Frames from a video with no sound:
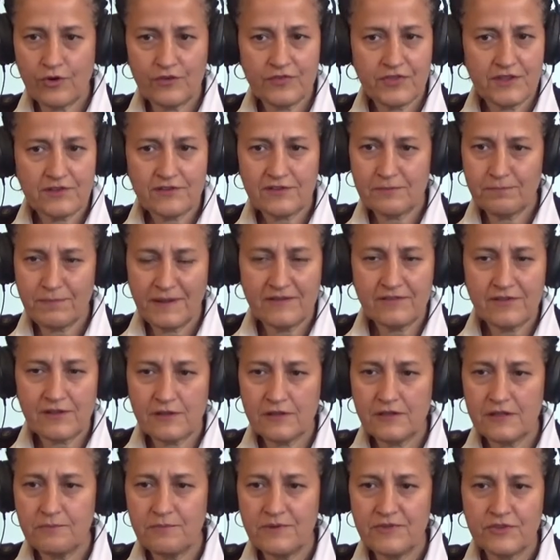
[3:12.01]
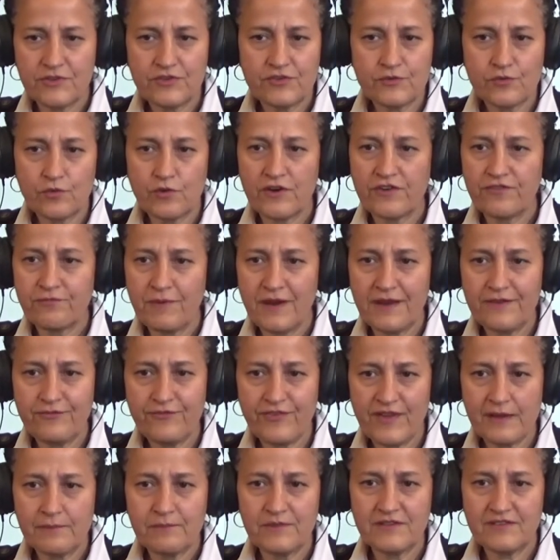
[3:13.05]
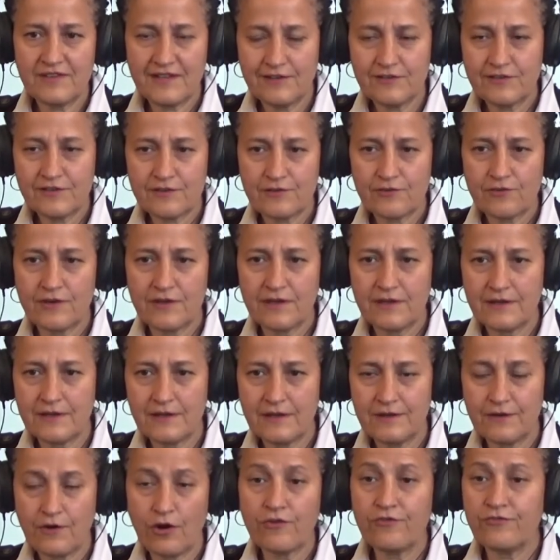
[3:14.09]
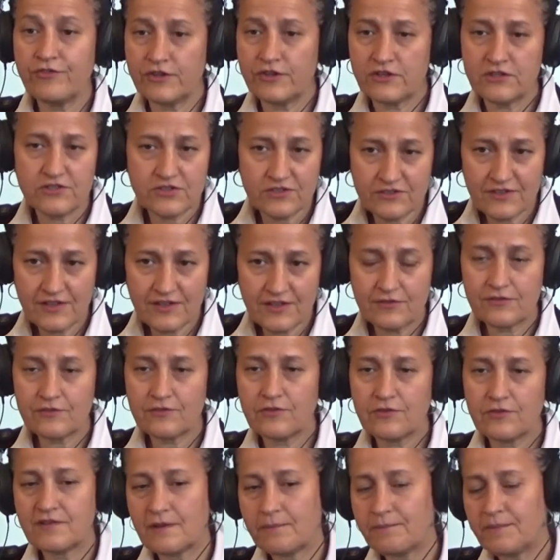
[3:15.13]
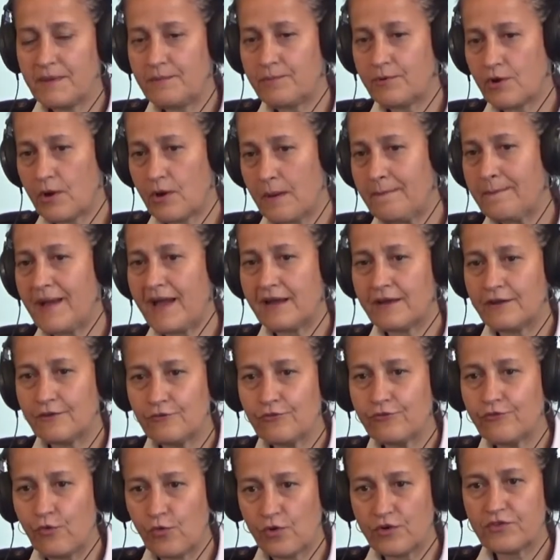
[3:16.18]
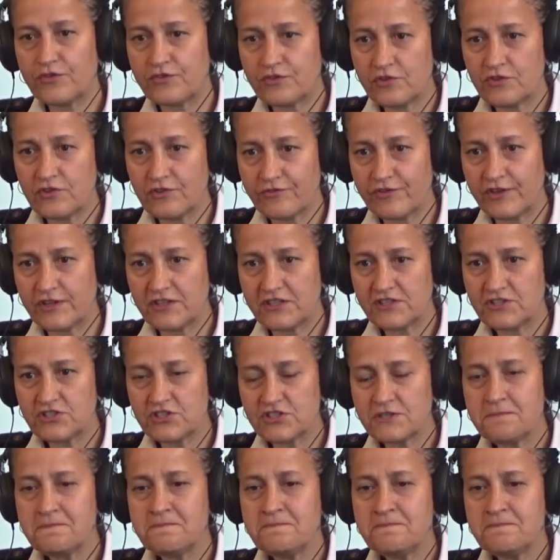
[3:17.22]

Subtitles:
That's basically been the story of my family's history and our village's history, is that people go back and forth to the village